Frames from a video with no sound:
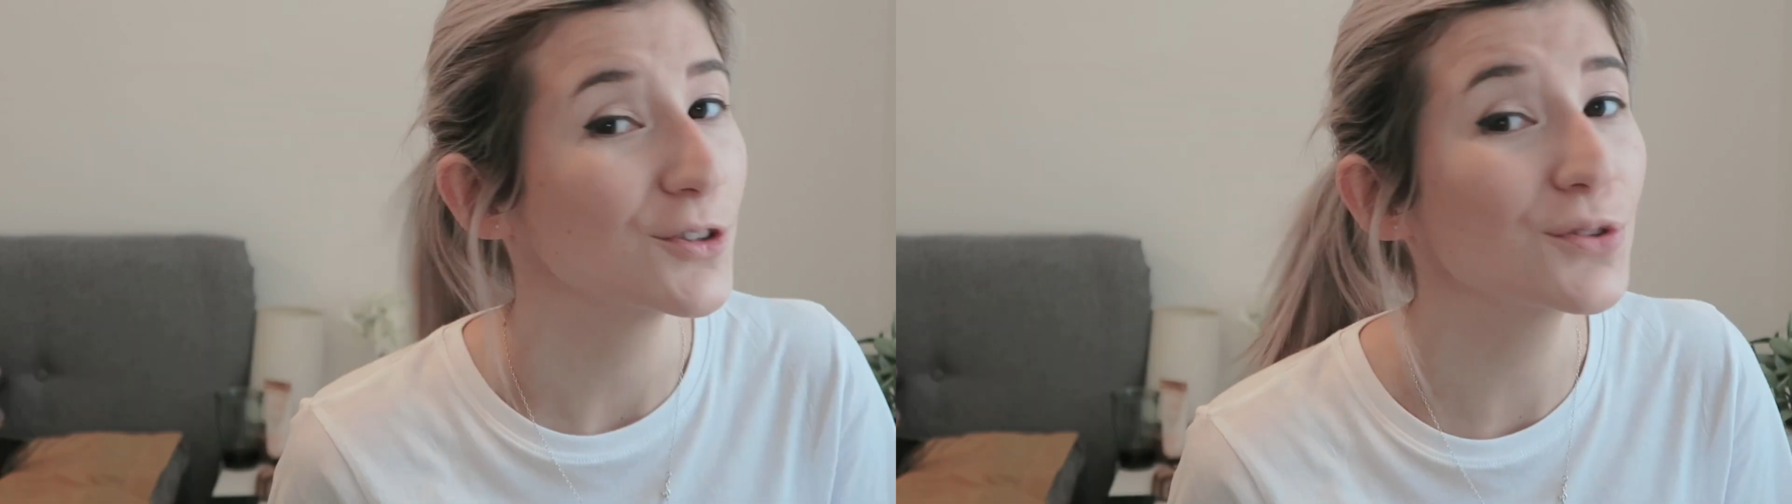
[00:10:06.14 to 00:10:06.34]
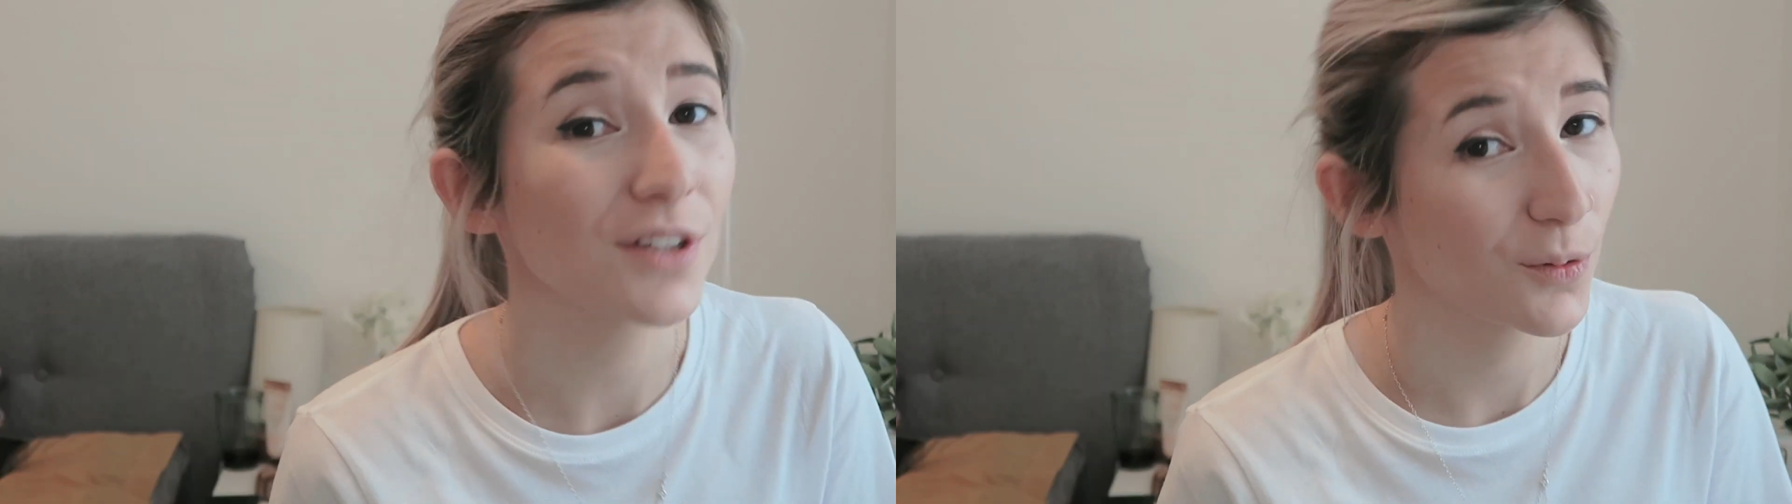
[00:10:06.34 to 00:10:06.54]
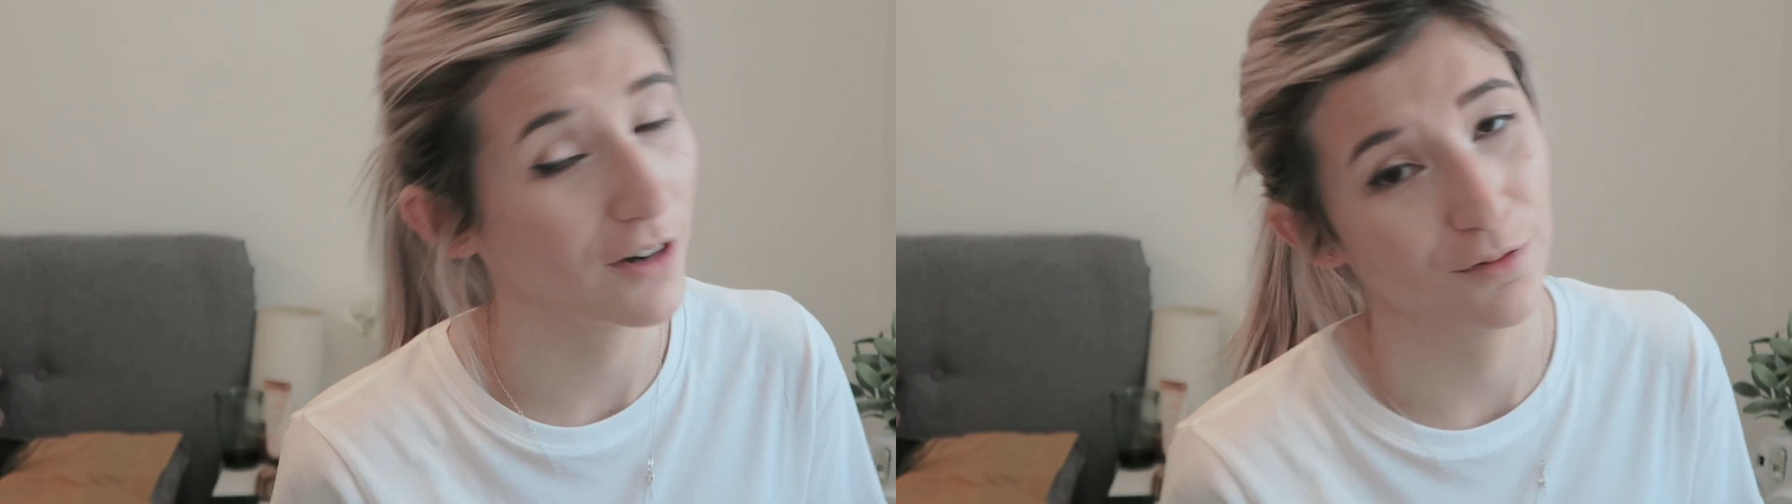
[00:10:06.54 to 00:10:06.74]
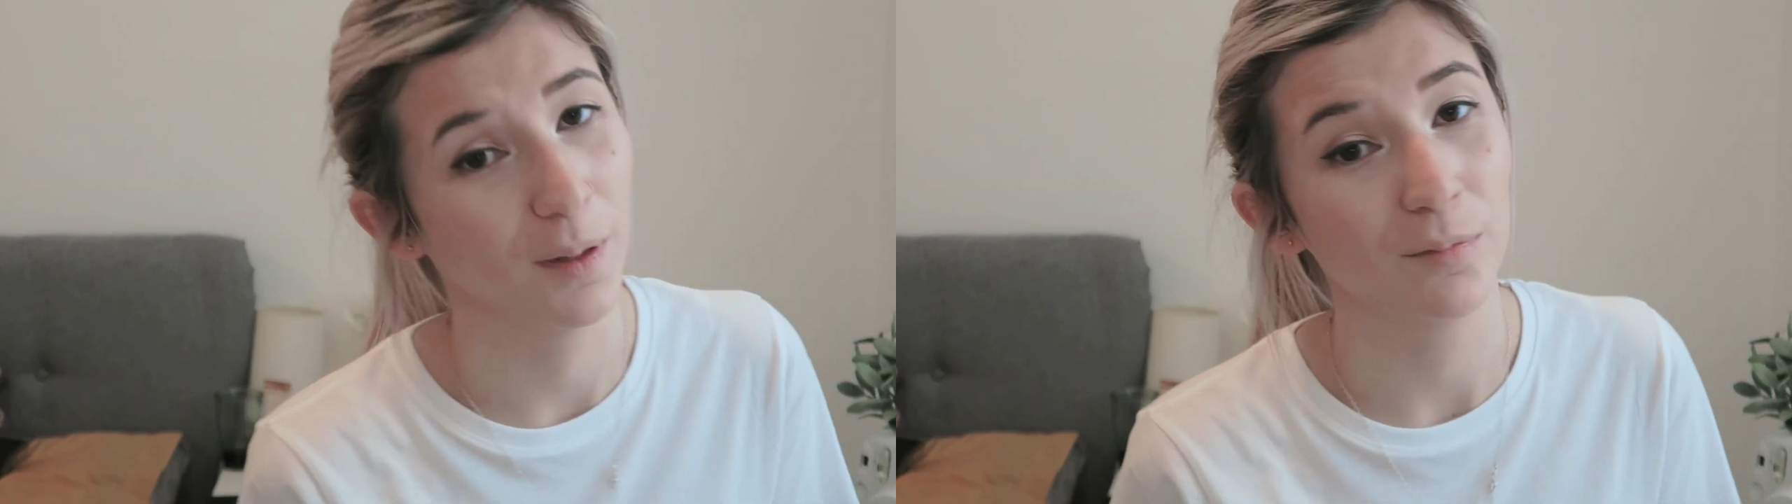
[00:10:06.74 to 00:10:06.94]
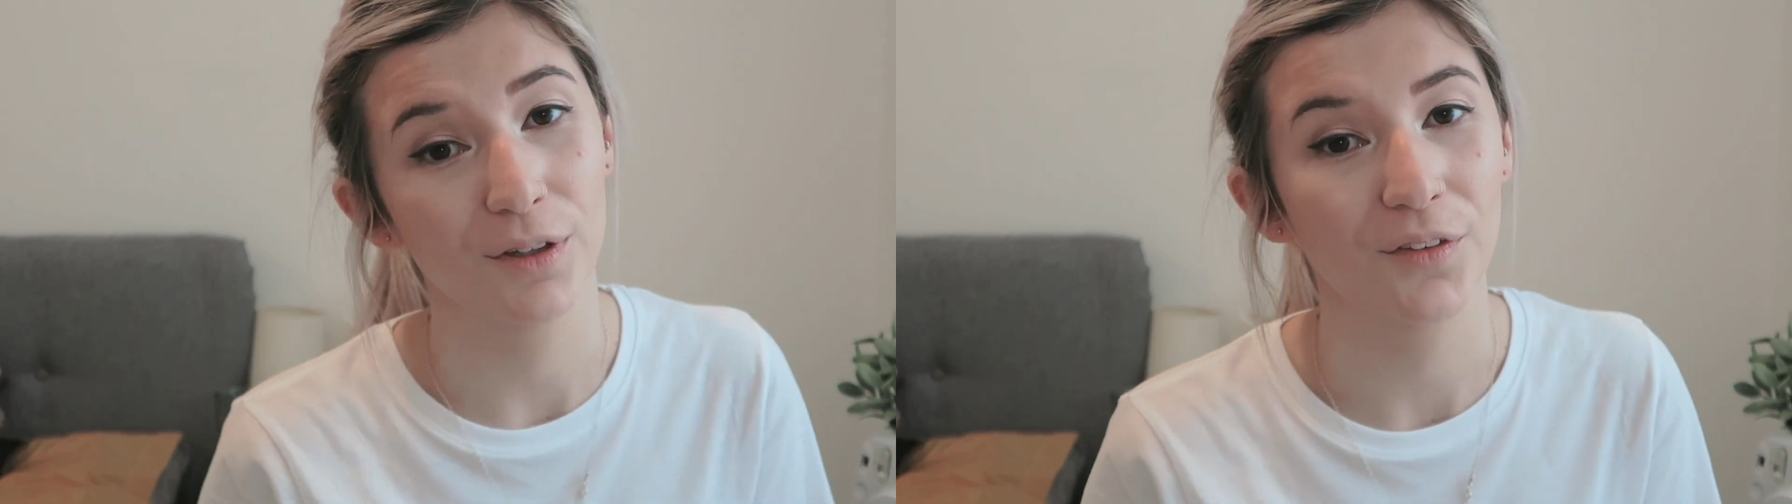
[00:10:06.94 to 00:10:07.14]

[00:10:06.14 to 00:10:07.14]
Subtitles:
It's also worth remembering